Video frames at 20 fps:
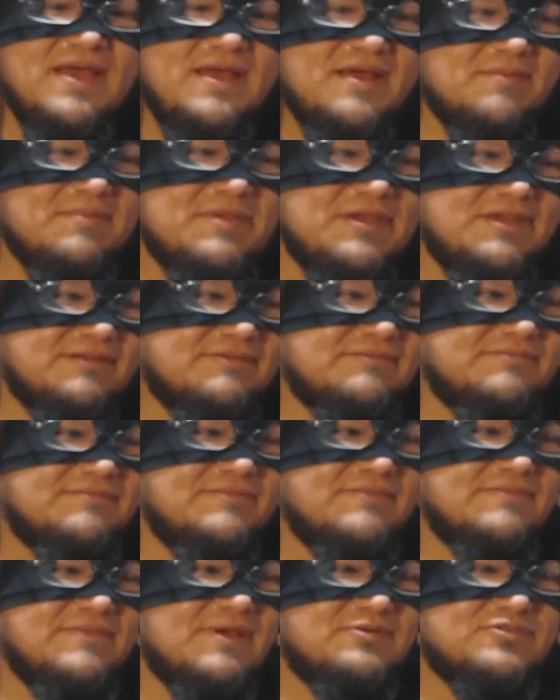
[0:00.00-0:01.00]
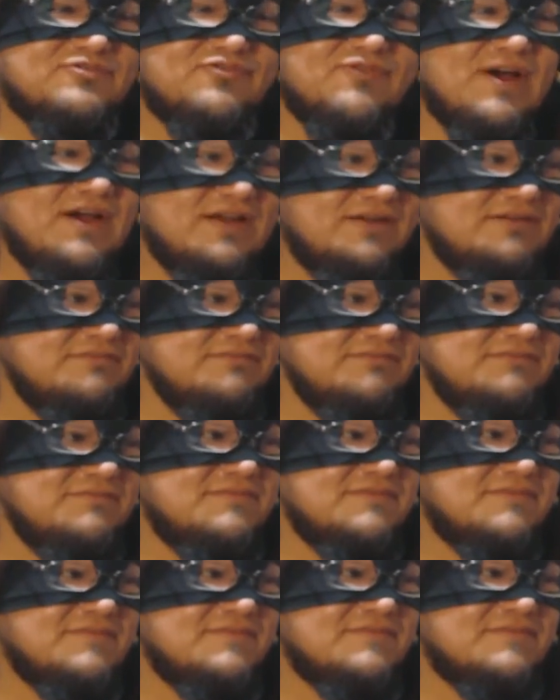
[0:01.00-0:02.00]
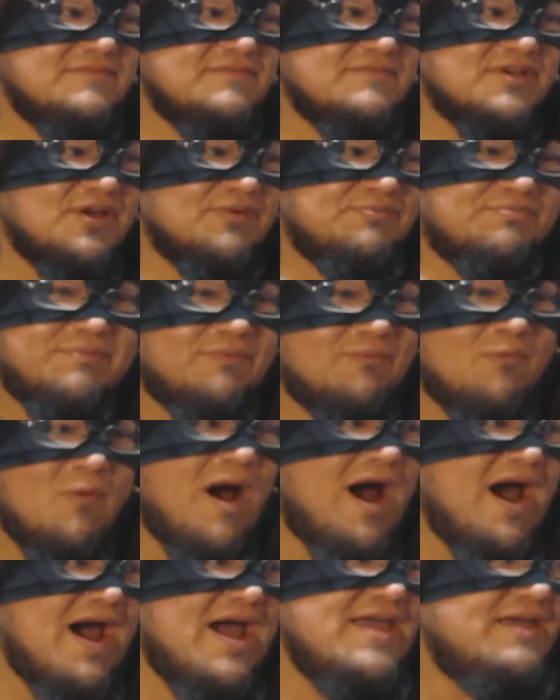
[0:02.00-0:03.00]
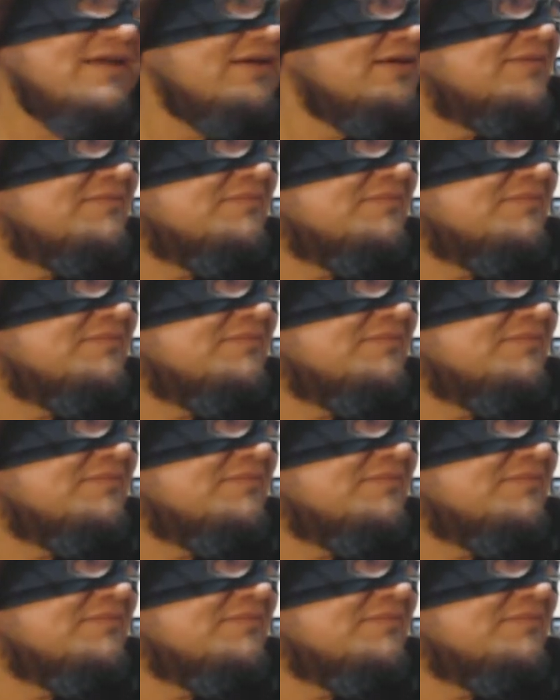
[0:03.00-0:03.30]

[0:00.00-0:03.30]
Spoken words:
yeah, I mean, it was fun. Why?